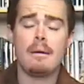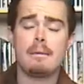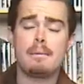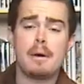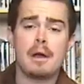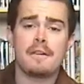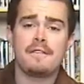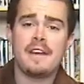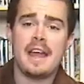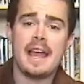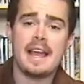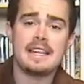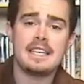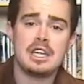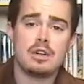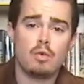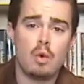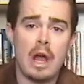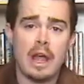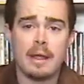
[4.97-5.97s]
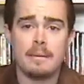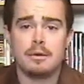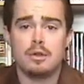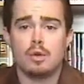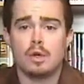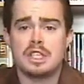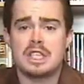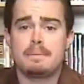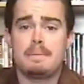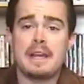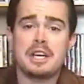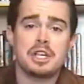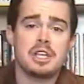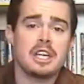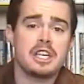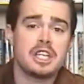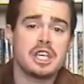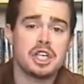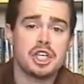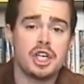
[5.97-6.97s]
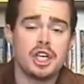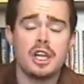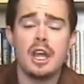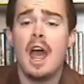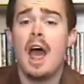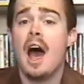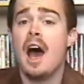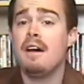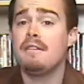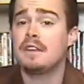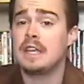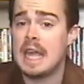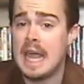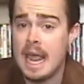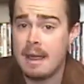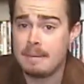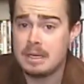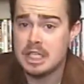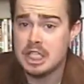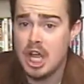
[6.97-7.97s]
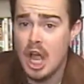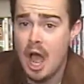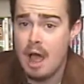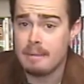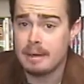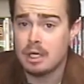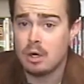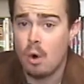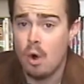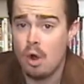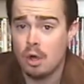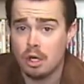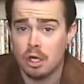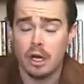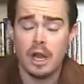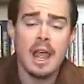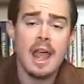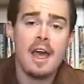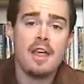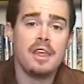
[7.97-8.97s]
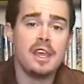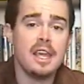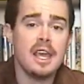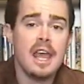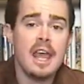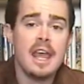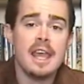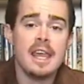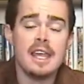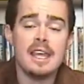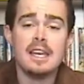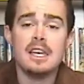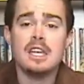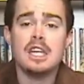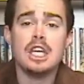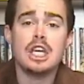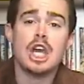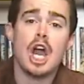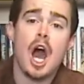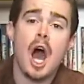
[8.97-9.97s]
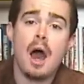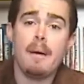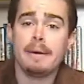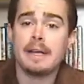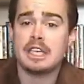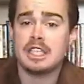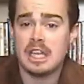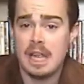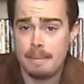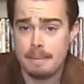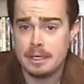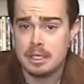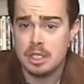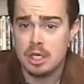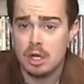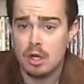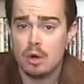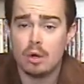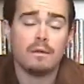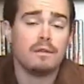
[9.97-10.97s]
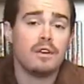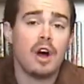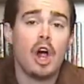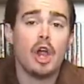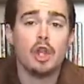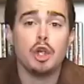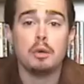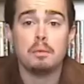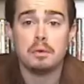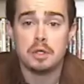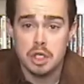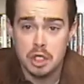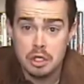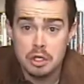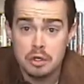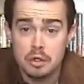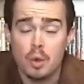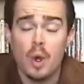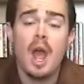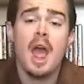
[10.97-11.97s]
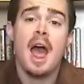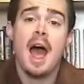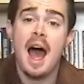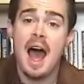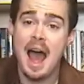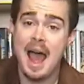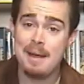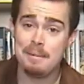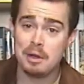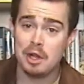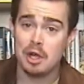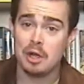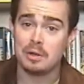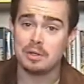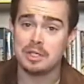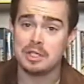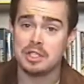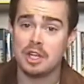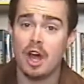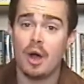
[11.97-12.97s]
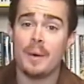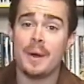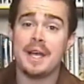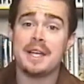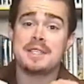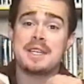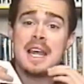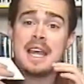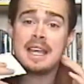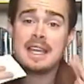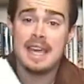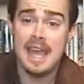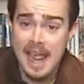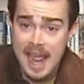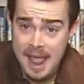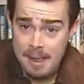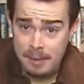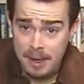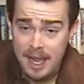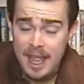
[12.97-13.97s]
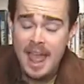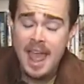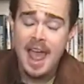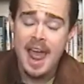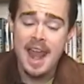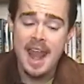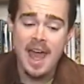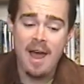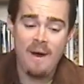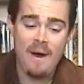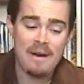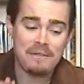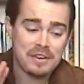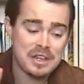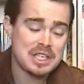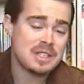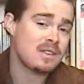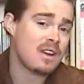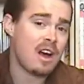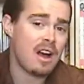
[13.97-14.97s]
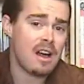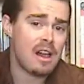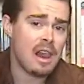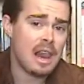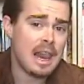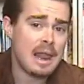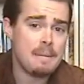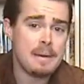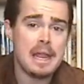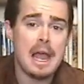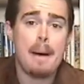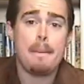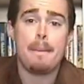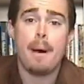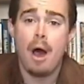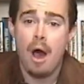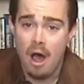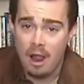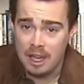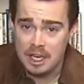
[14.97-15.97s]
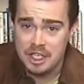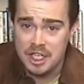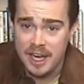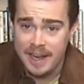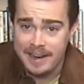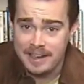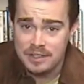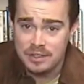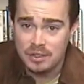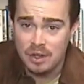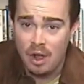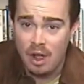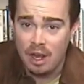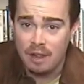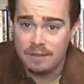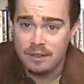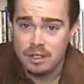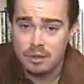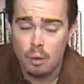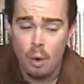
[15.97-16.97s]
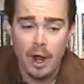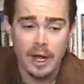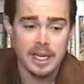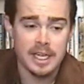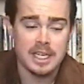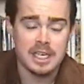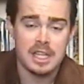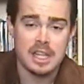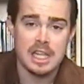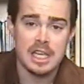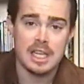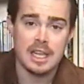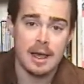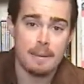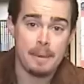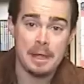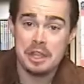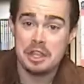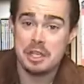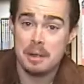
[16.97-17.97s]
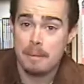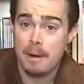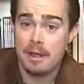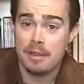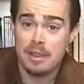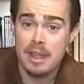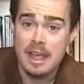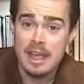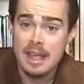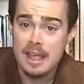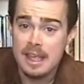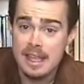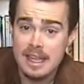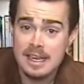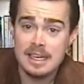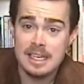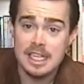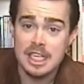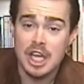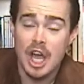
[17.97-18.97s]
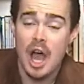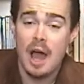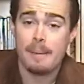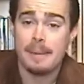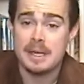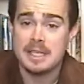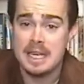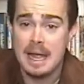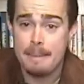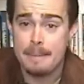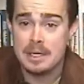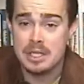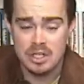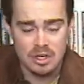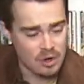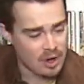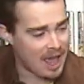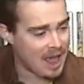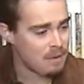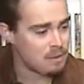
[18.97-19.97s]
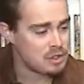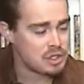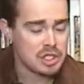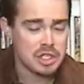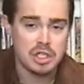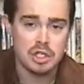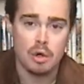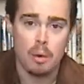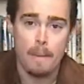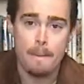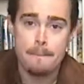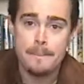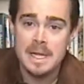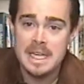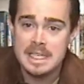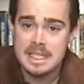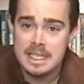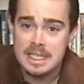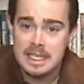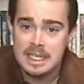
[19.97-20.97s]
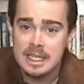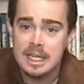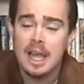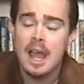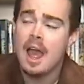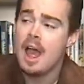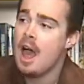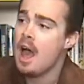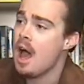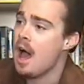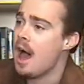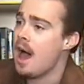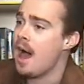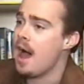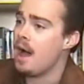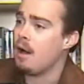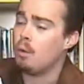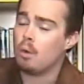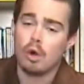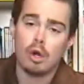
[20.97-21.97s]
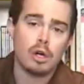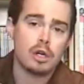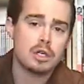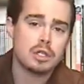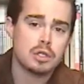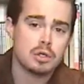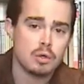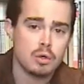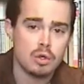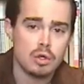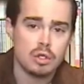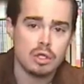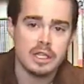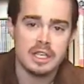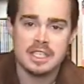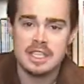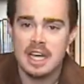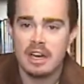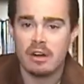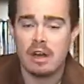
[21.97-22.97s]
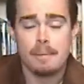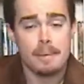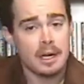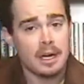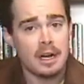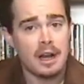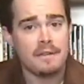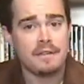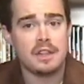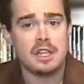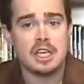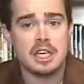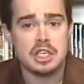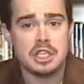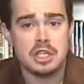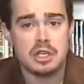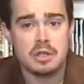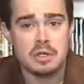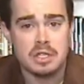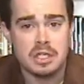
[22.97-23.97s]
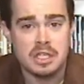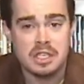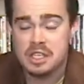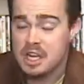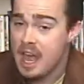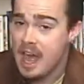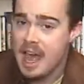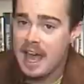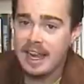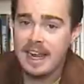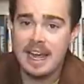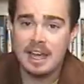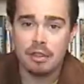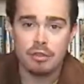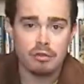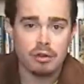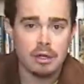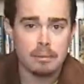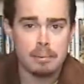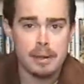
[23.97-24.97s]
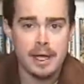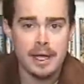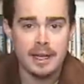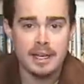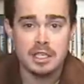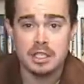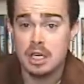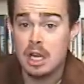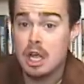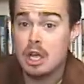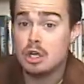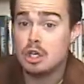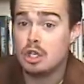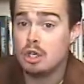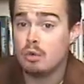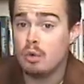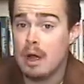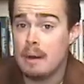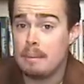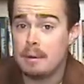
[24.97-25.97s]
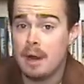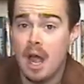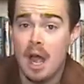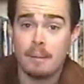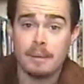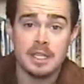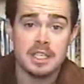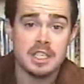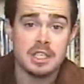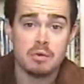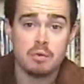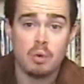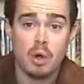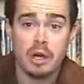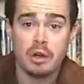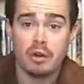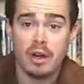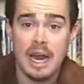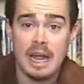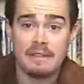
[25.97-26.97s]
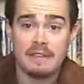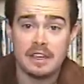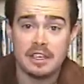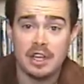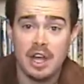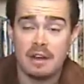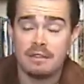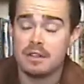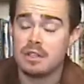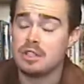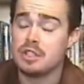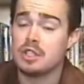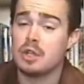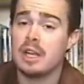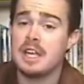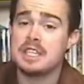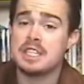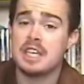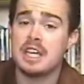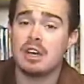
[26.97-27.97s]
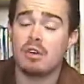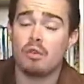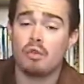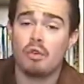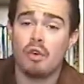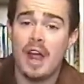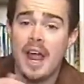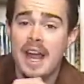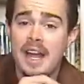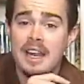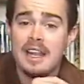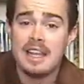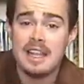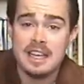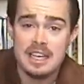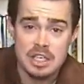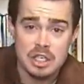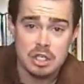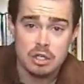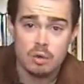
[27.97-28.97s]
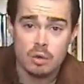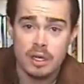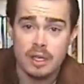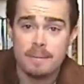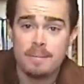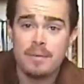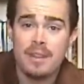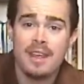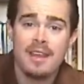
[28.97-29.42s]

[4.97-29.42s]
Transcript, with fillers: comic book fans, and welcome to a special edition of Cammy's Comic Corner, the Indie Comics episode, Volume 2. I'm your host, as always, Cammy. Now, first of all, let me apologize for all of you wanting the uh, month-to-month -month Indie Comics episode. I was just so busy, uh, work, school, etc. But enough of the excuses. I got three picks, two webcomics, and one graphic novel, so let's get right into it.